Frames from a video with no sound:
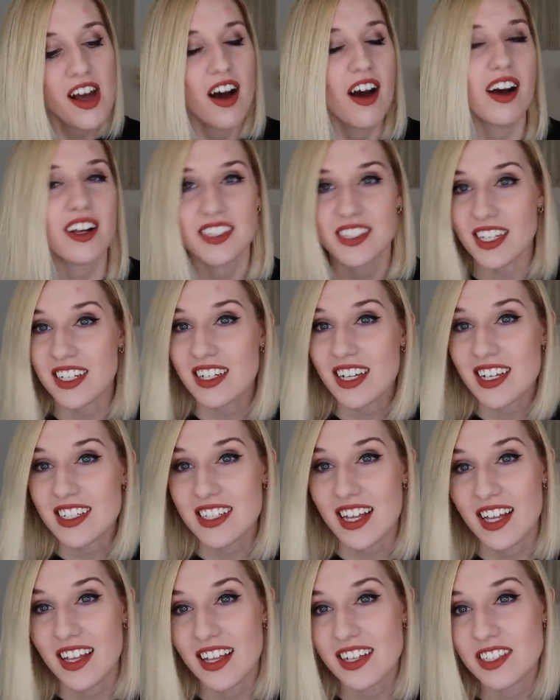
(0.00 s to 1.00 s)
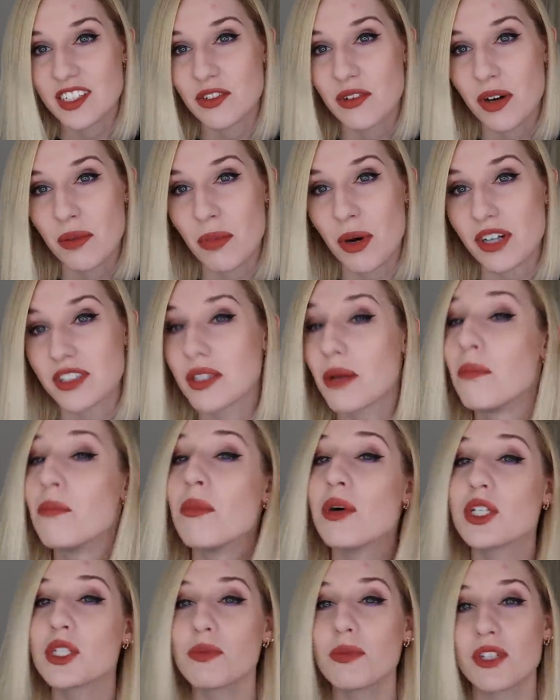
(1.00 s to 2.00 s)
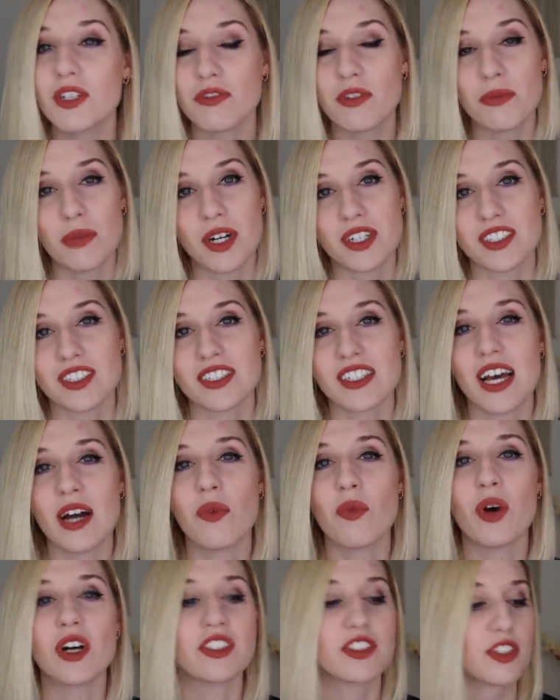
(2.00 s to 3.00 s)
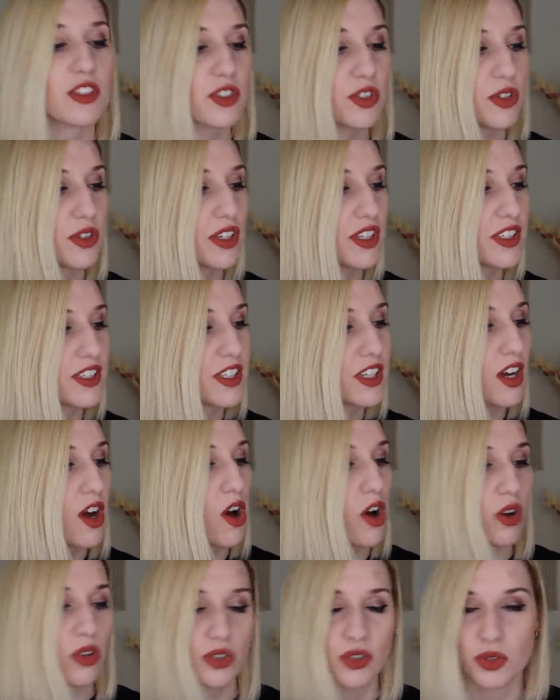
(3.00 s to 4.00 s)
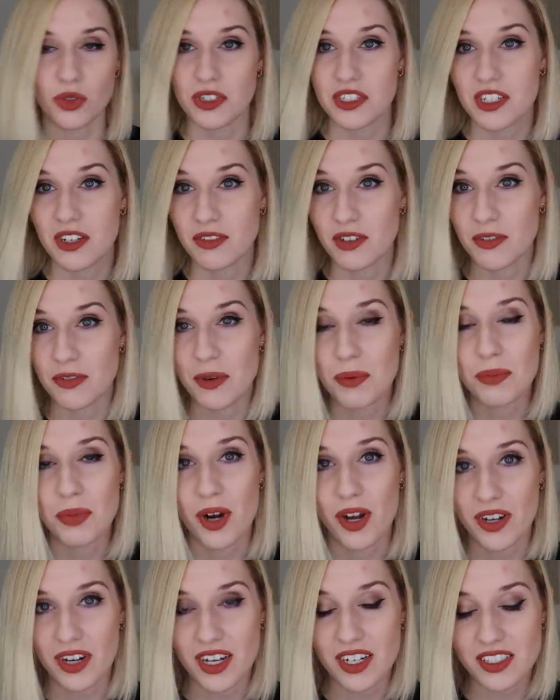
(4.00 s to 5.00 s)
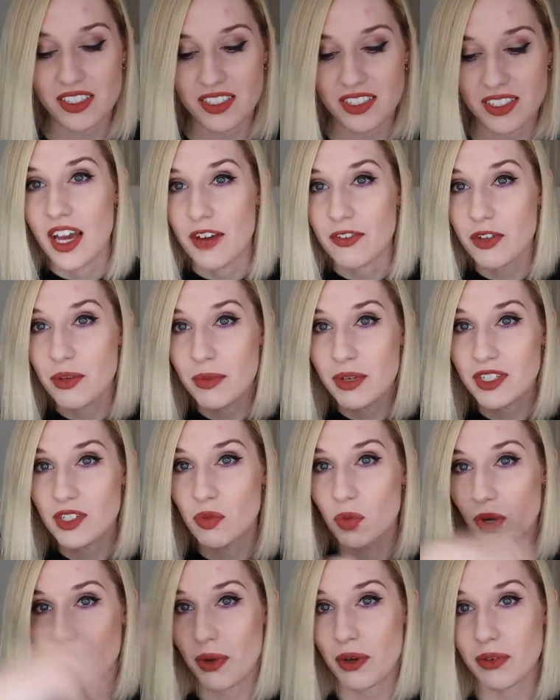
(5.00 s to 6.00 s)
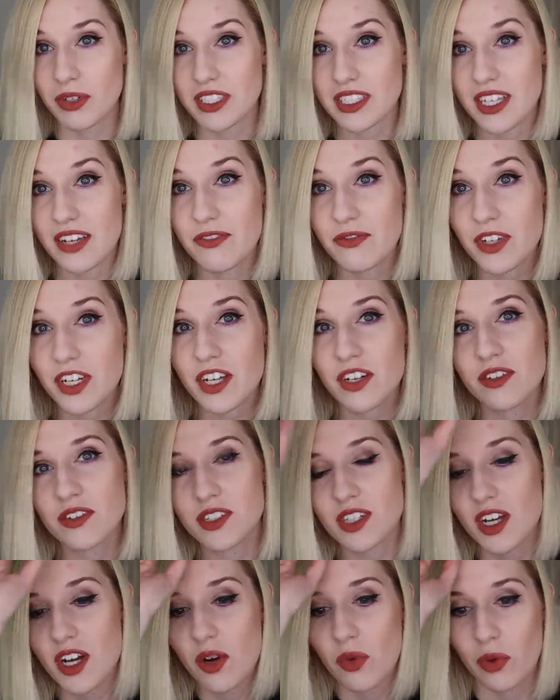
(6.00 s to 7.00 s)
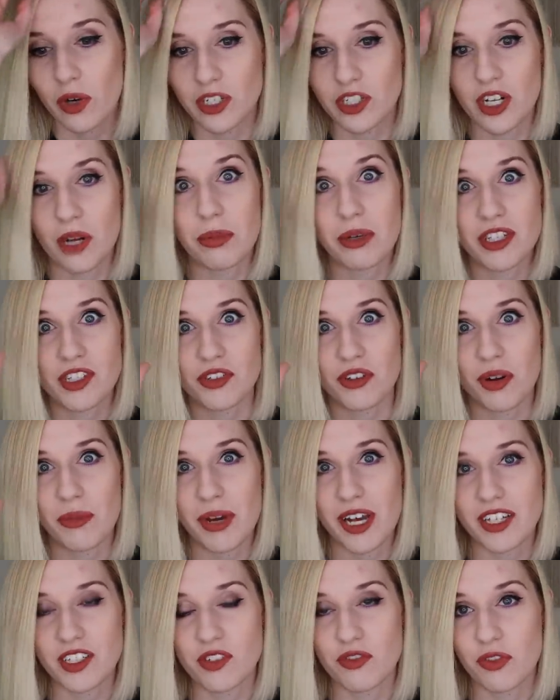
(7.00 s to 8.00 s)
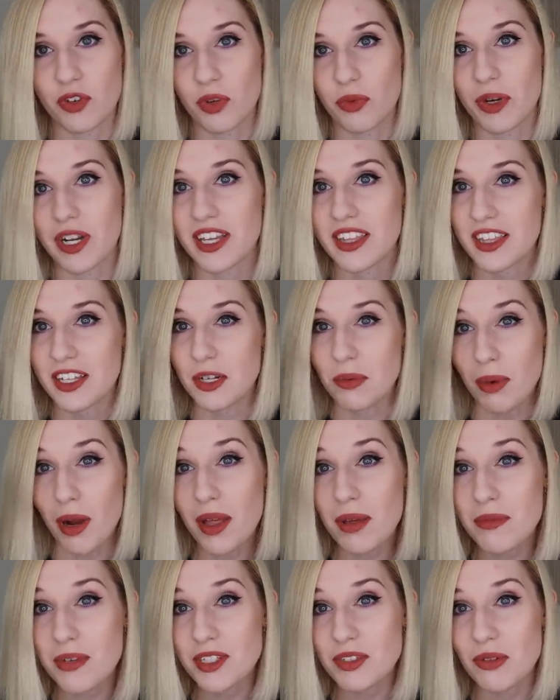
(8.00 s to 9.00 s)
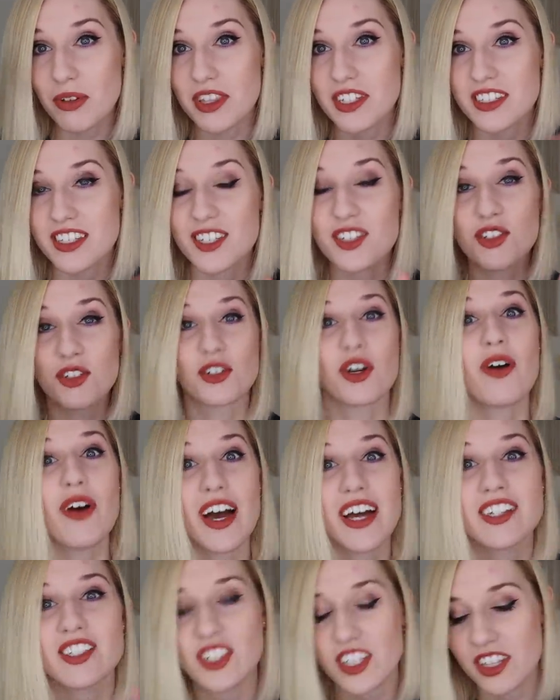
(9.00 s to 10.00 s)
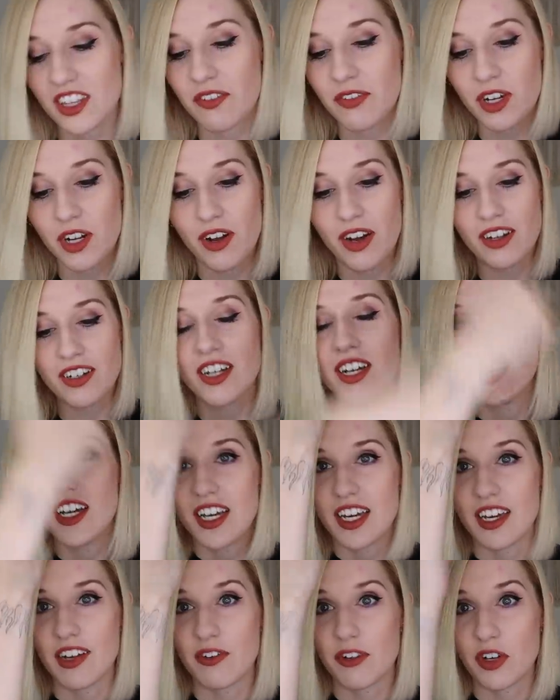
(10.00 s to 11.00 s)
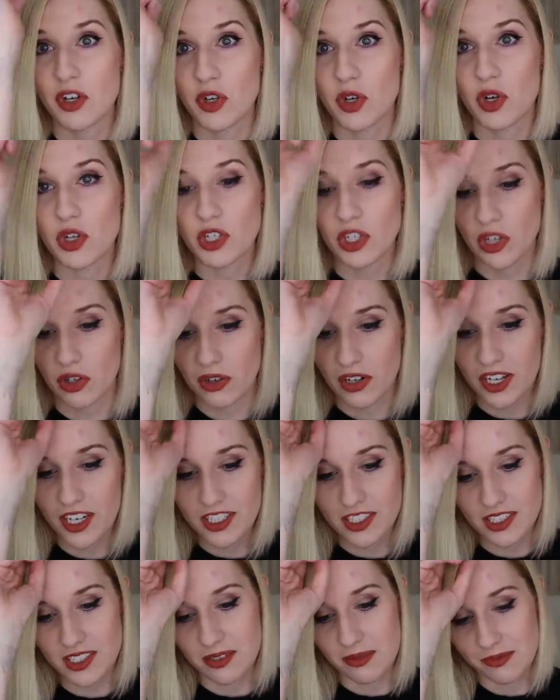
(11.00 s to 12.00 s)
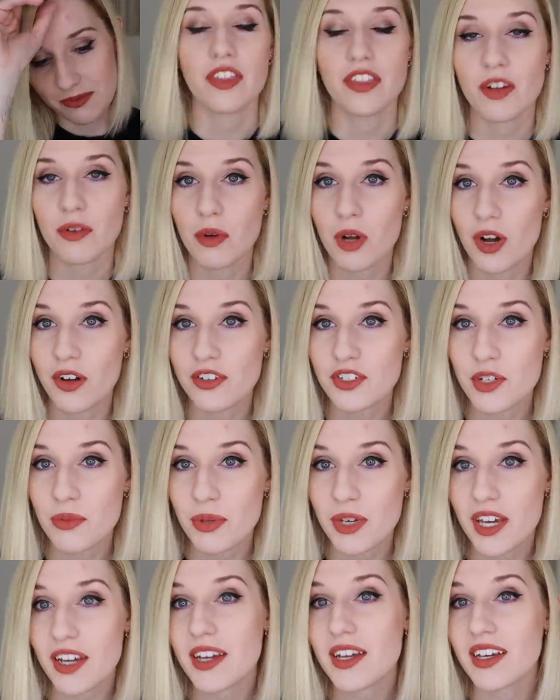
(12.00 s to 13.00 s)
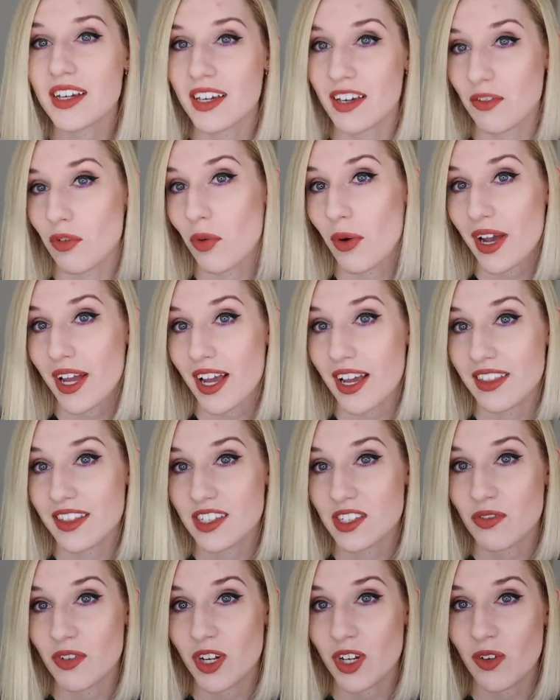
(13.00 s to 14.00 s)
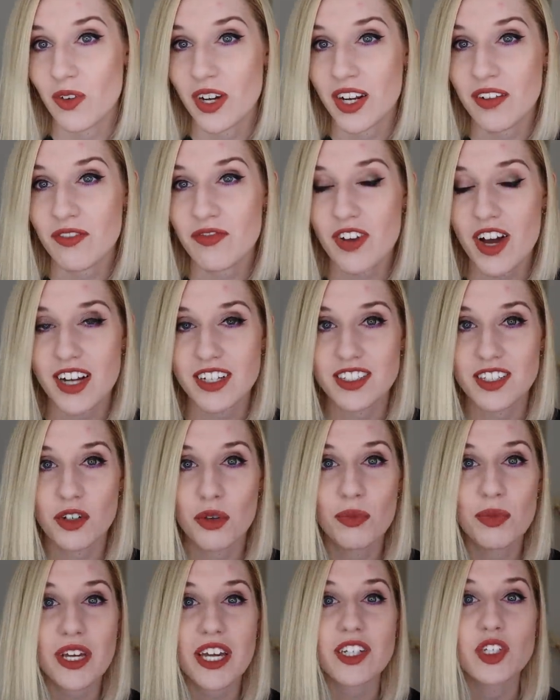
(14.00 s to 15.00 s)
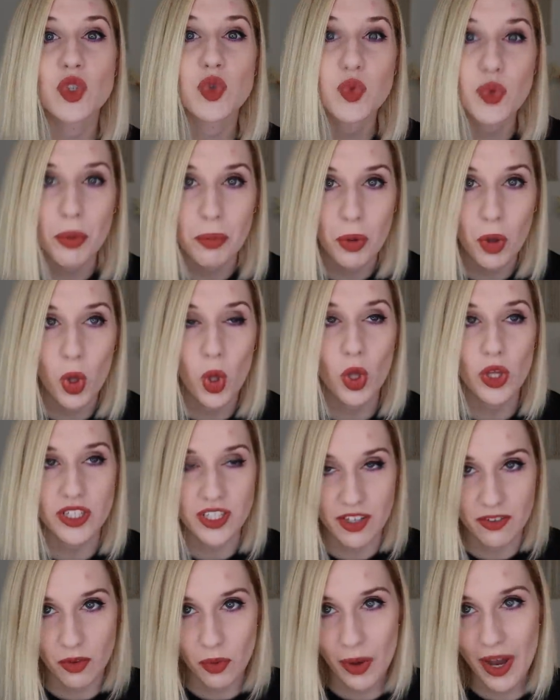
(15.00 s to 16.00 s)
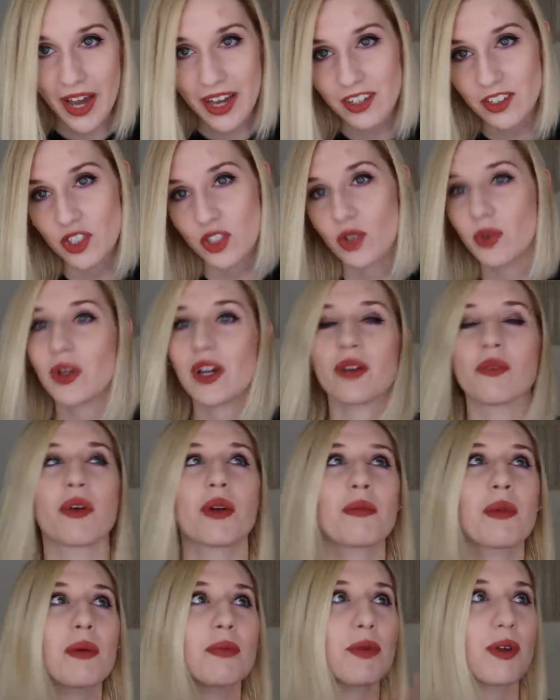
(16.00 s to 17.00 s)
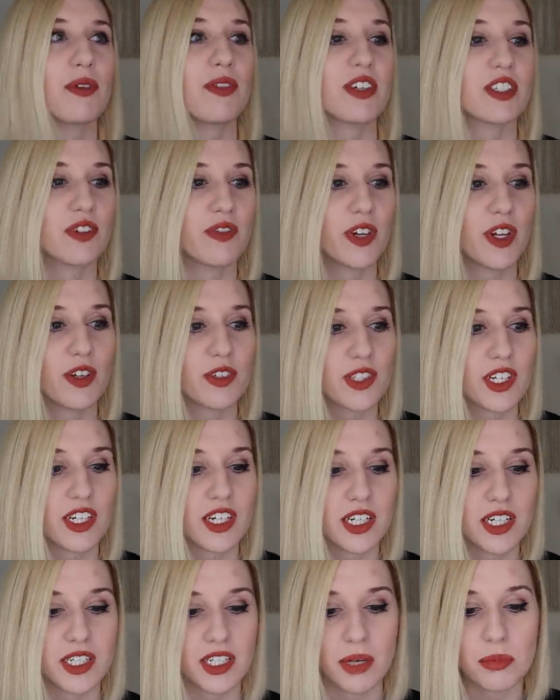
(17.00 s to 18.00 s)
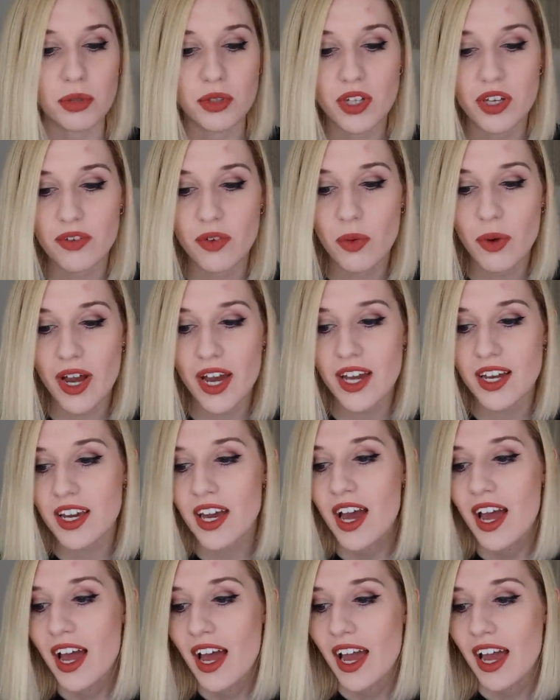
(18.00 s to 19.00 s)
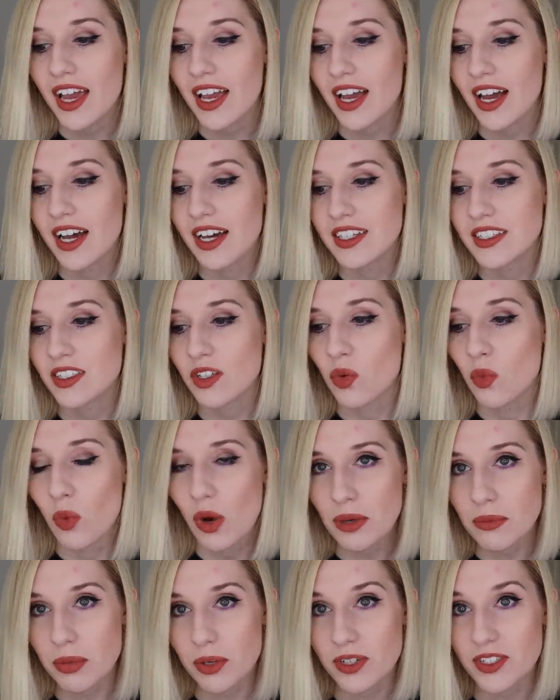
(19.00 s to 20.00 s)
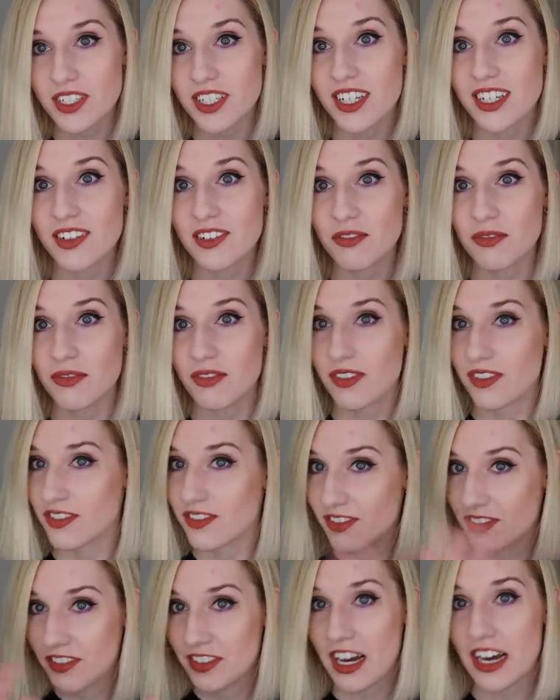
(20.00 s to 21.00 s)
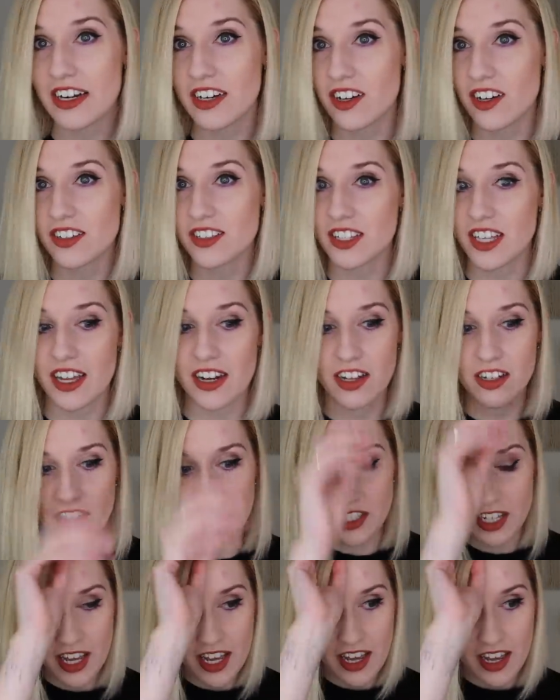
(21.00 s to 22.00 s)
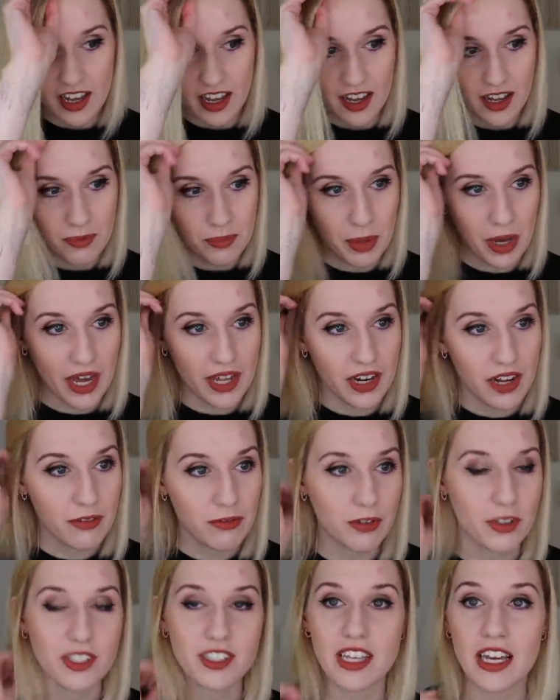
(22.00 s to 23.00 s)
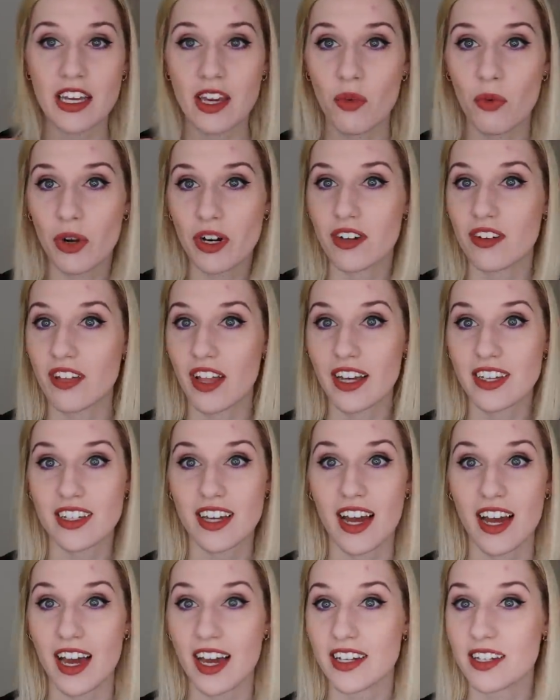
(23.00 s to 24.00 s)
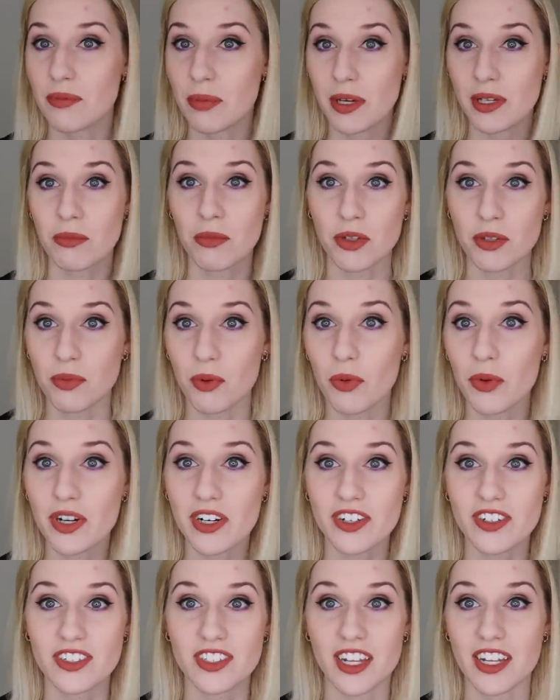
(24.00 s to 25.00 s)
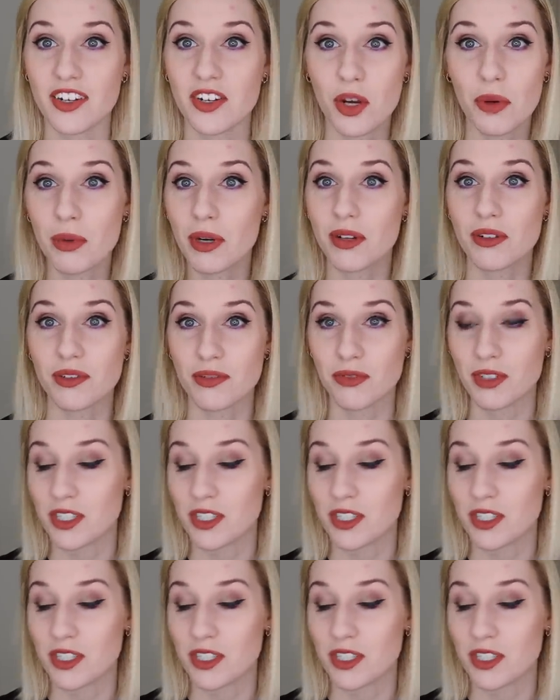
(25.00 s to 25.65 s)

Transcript: On Sundays, I like to unbox multiple different boxes at once so you can see all sorts of different products. If you missed one of my recent videos where I shop Instagram ads for a week, then you probably missed what this is. So go ahead and check that video out if you're curious. There will also be a giveaway in this video, and in fact, there will be a triple giveaway. So in one of my previous videos, I did a double giveaway, and one person got it all settled, but for the second winner, like I had to pick multiple winners and nobody was